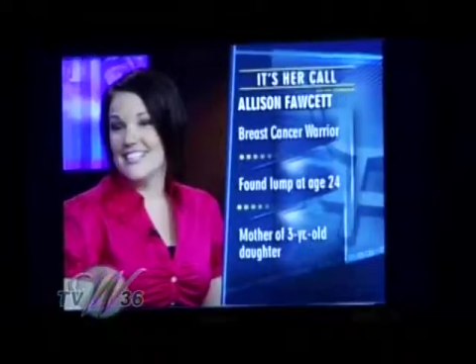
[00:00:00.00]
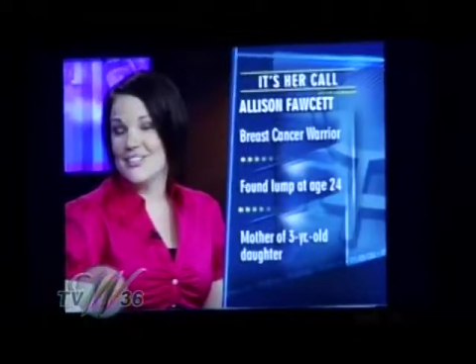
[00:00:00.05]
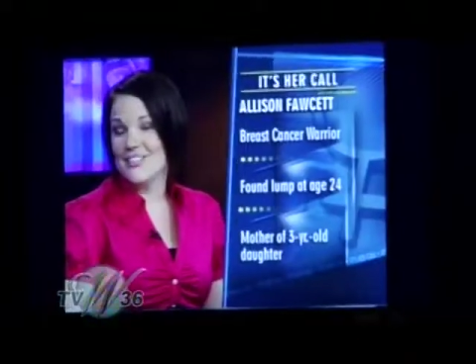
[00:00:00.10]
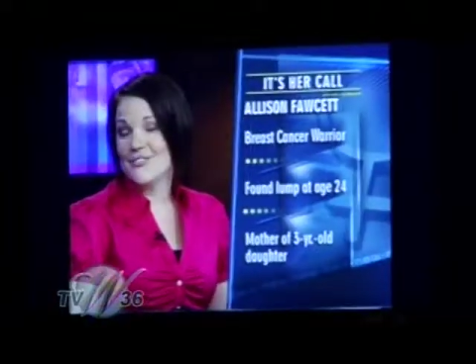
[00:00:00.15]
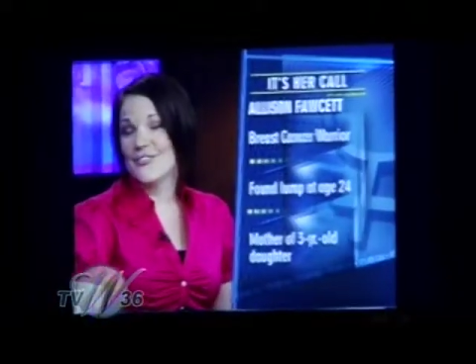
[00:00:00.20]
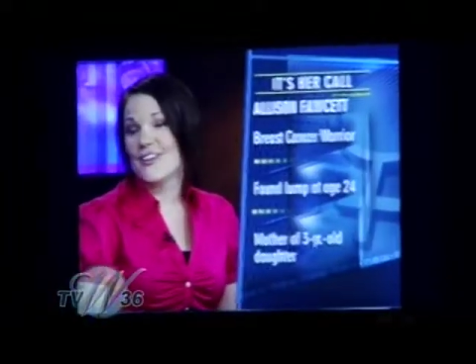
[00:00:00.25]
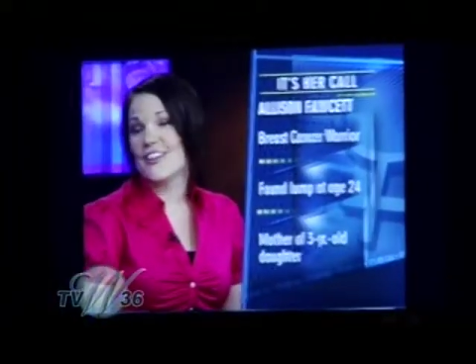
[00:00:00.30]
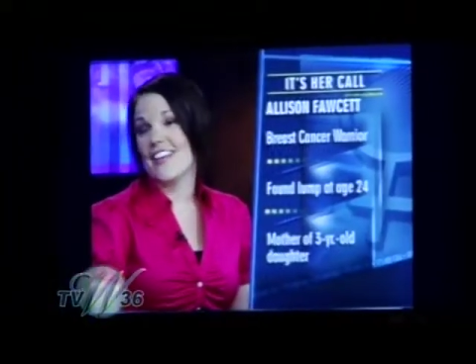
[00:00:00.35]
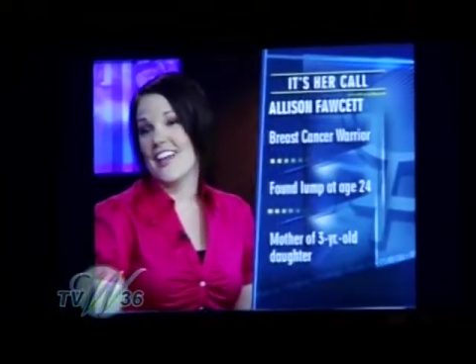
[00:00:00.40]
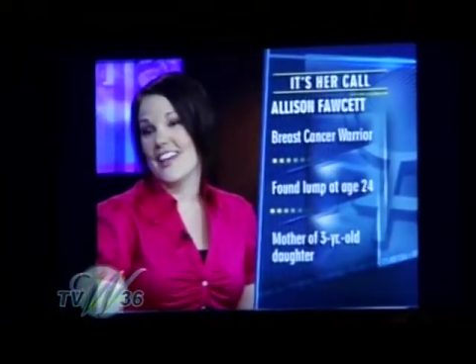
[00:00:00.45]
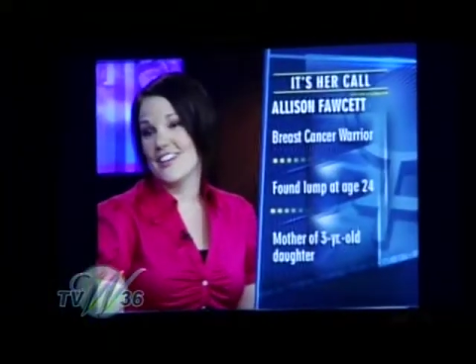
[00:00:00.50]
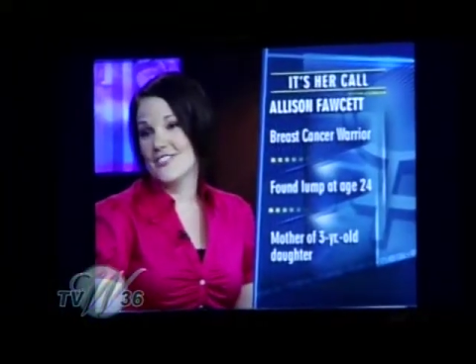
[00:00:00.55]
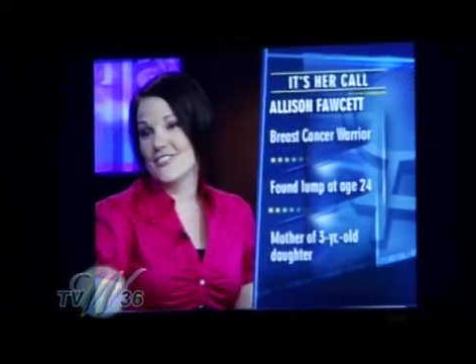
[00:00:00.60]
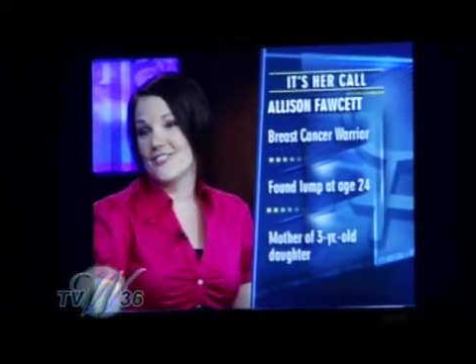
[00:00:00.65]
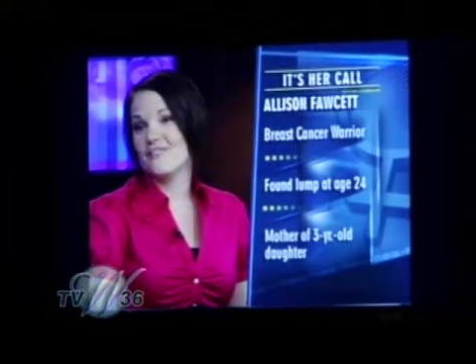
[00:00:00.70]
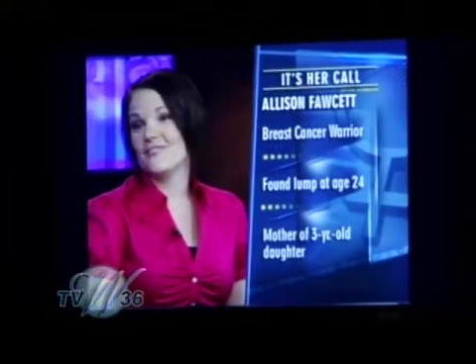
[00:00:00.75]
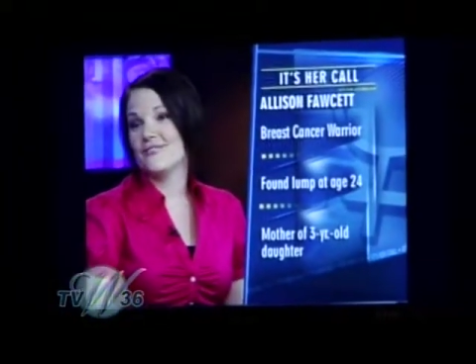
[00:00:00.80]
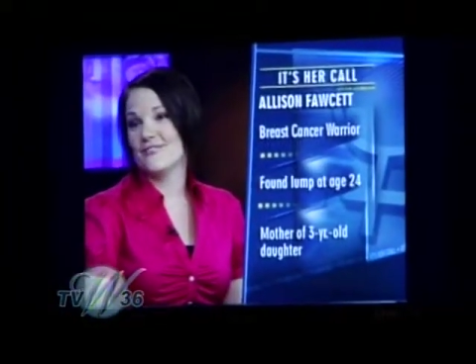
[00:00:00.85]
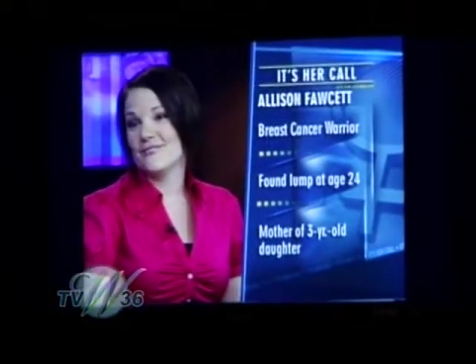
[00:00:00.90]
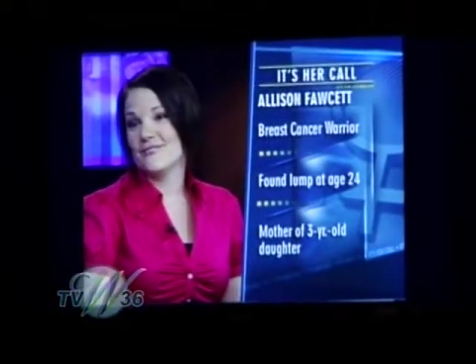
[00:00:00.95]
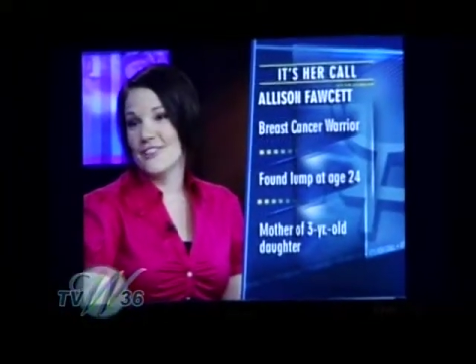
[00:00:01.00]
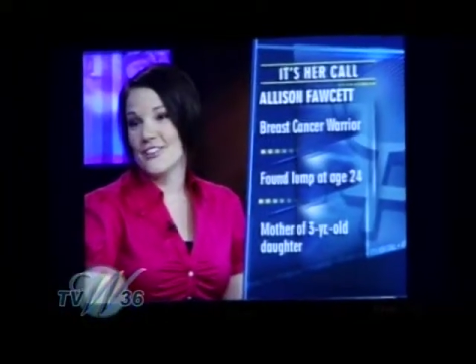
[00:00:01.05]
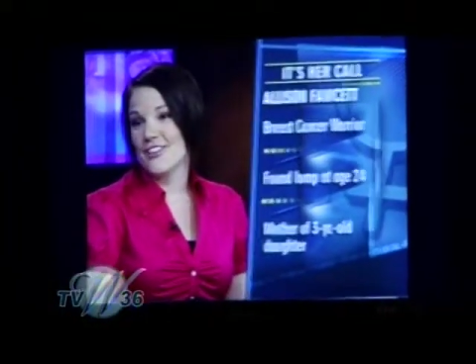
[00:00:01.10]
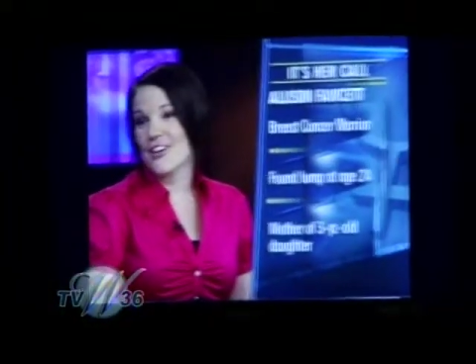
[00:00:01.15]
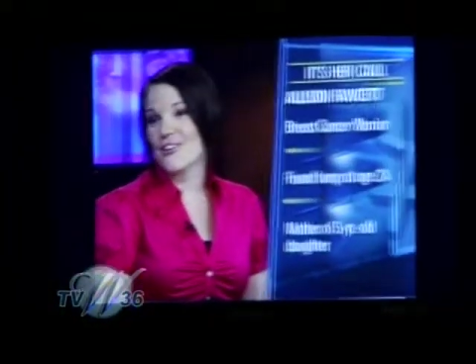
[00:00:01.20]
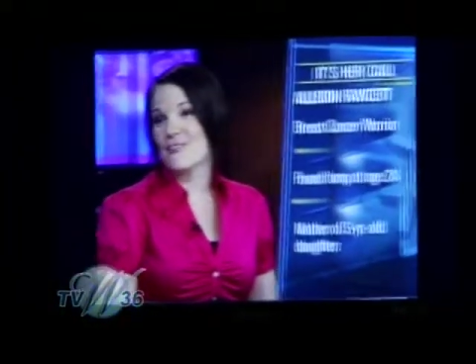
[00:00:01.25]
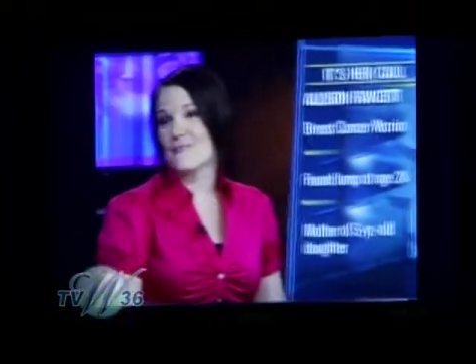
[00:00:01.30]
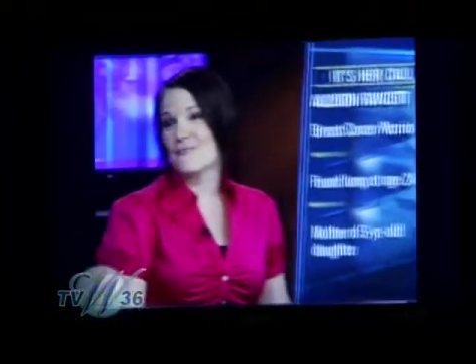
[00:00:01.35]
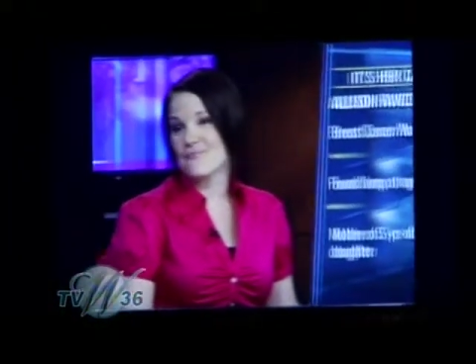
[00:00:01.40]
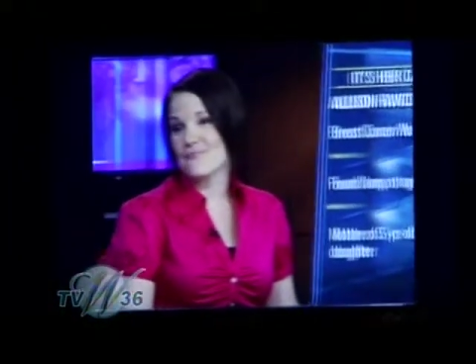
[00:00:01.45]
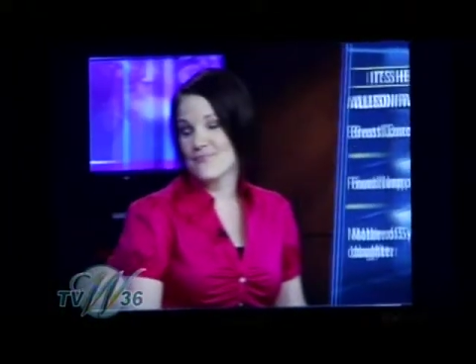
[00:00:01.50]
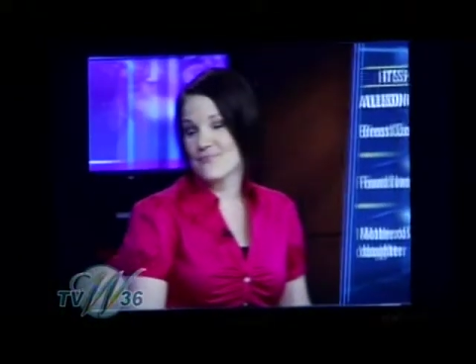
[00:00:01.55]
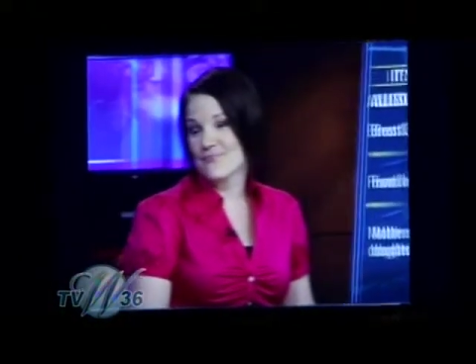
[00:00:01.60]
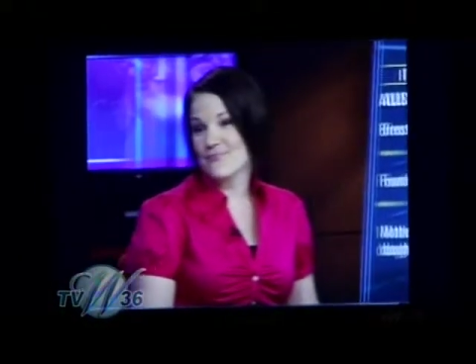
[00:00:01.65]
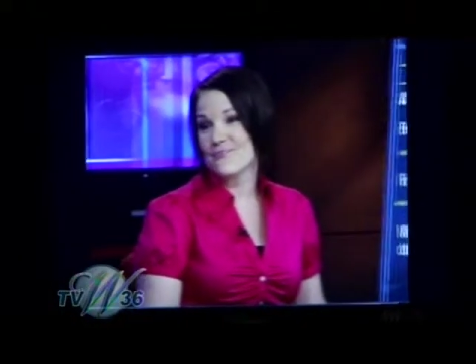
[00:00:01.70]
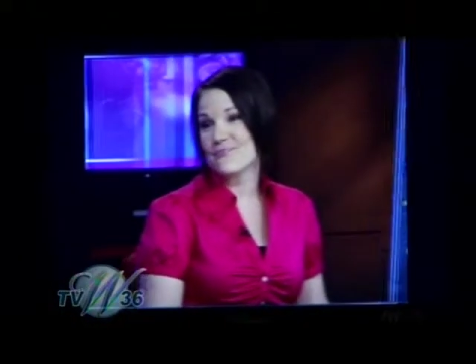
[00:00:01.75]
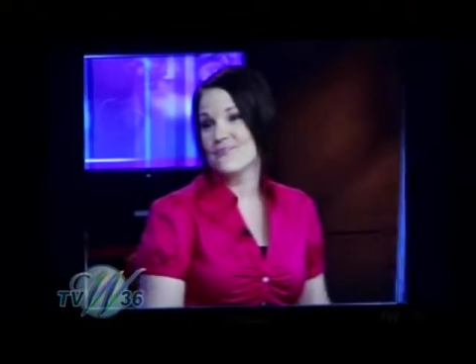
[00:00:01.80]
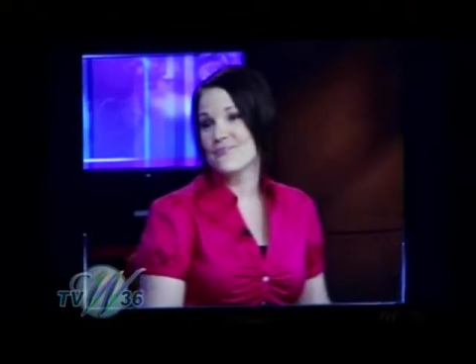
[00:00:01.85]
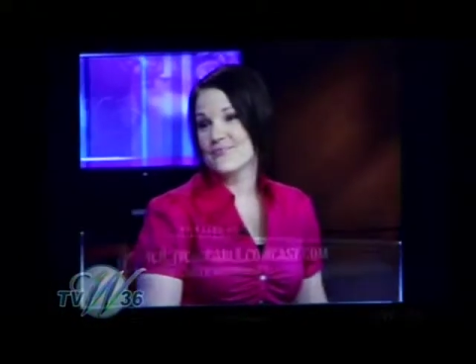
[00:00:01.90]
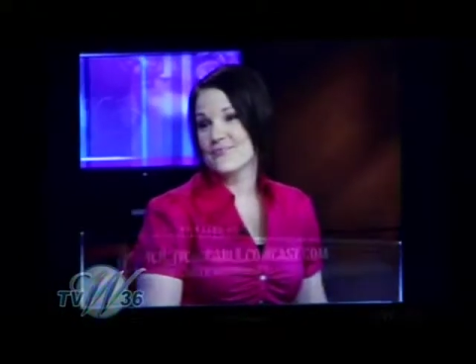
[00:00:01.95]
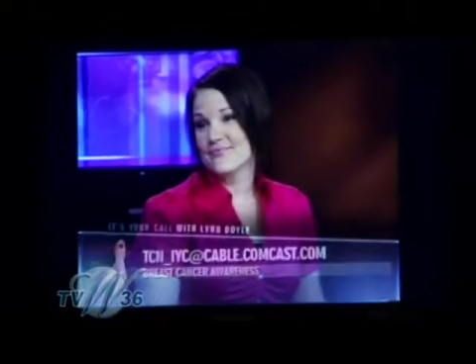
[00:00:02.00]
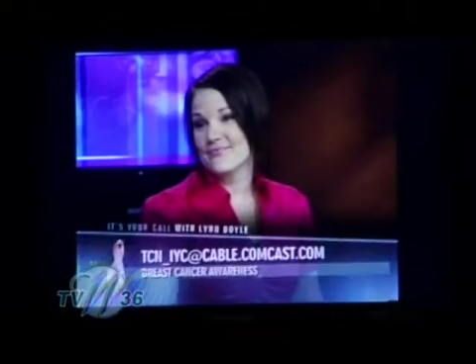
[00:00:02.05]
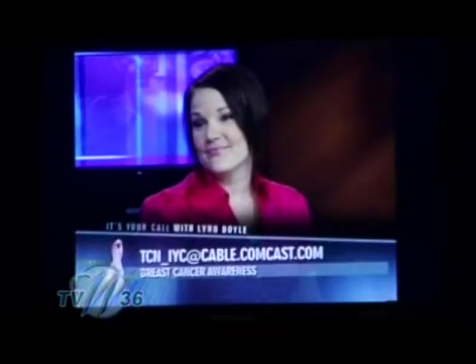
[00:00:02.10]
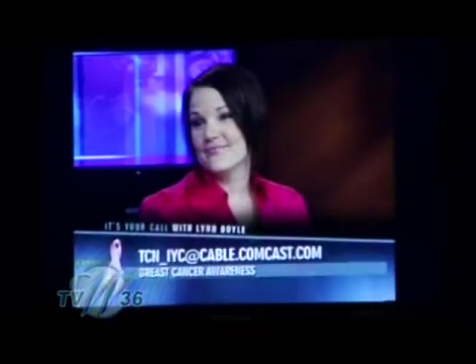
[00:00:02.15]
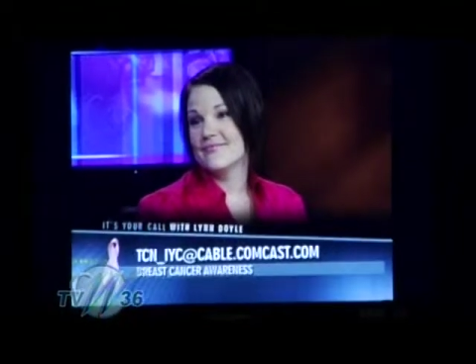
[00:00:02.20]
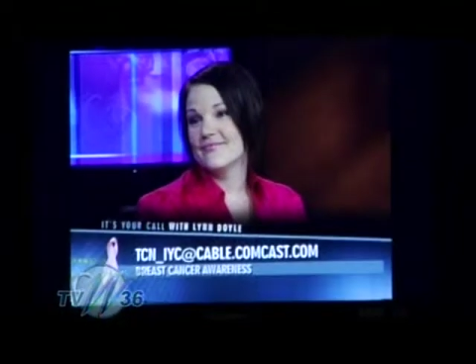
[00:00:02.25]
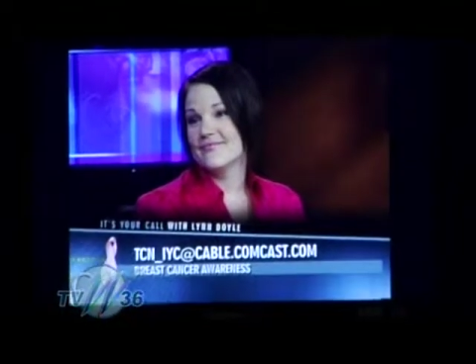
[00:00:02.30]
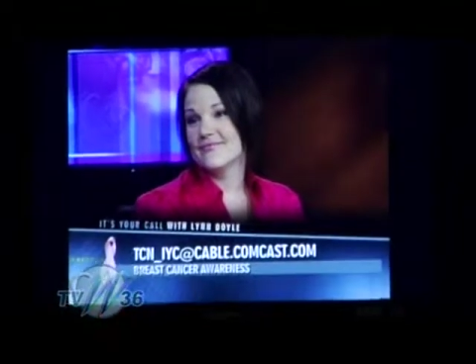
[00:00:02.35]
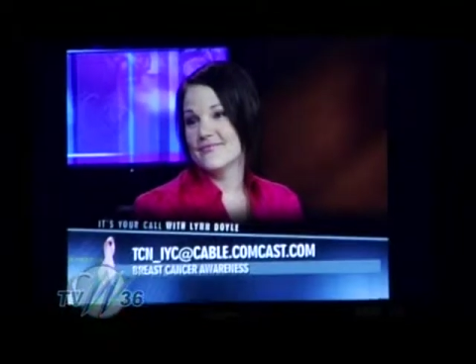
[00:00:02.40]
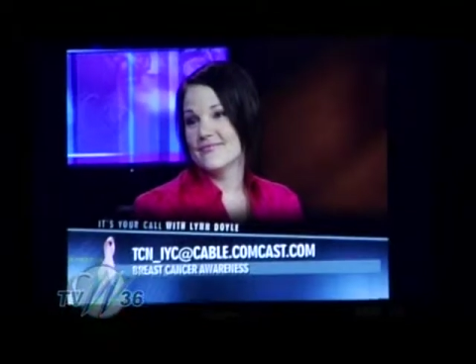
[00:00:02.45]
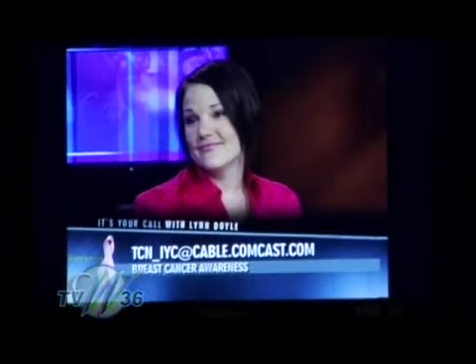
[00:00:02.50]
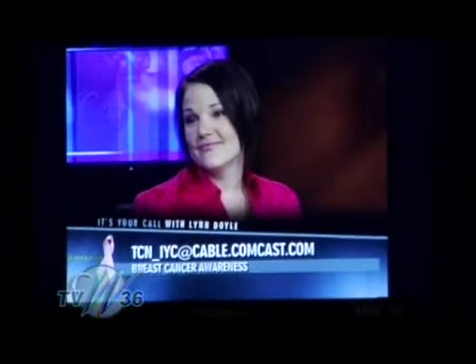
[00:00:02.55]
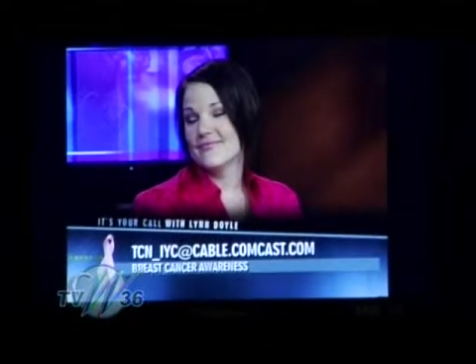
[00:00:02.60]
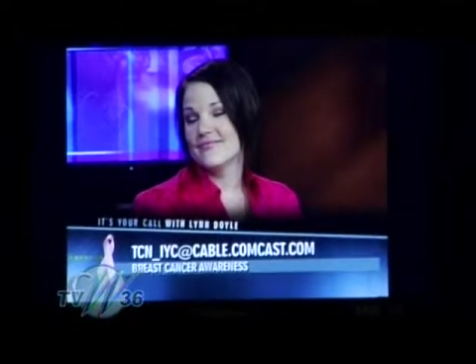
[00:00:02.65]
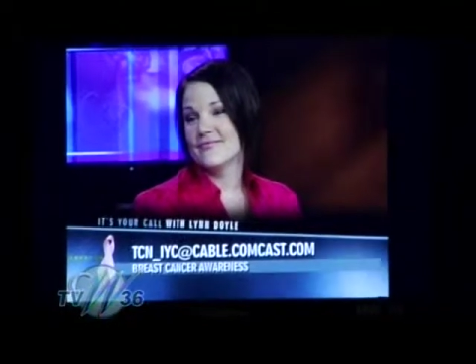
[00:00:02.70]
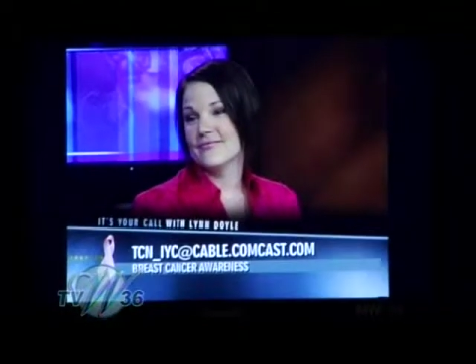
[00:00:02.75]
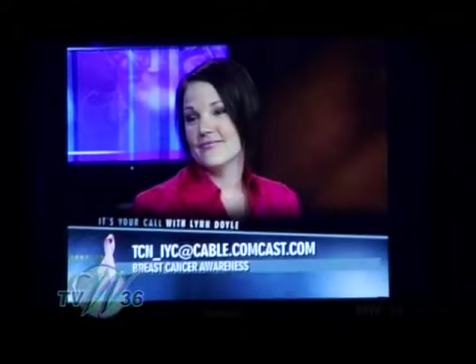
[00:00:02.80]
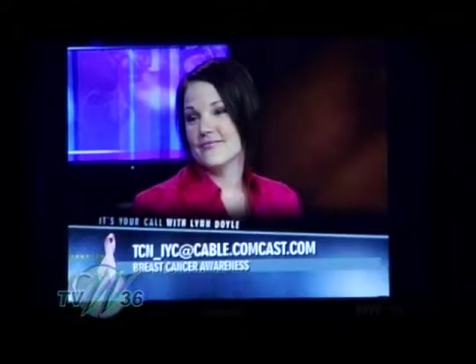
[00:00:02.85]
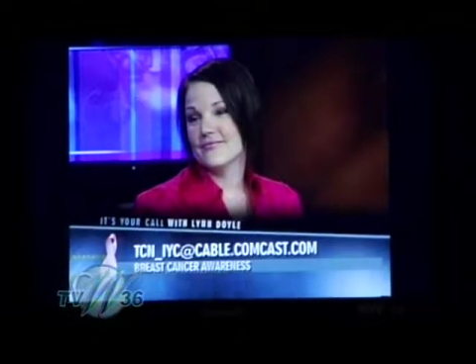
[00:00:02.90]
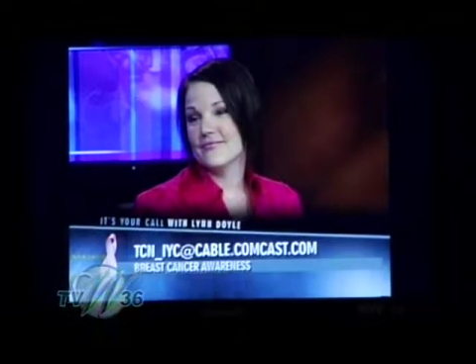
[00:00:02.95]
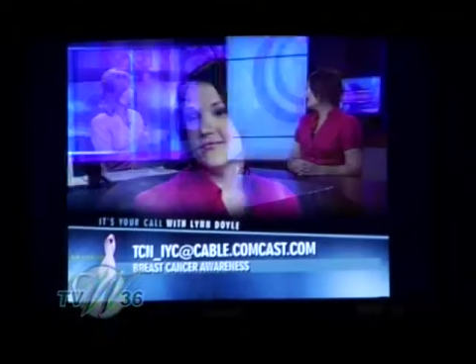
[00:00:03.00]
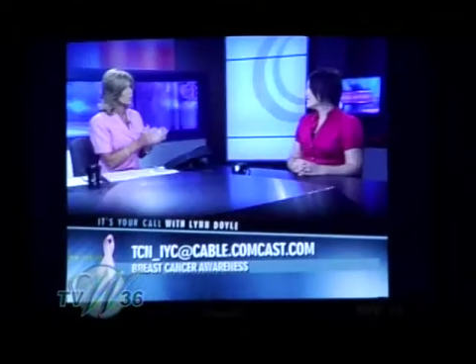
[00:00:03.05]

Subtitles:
the right graphics and having the right video and having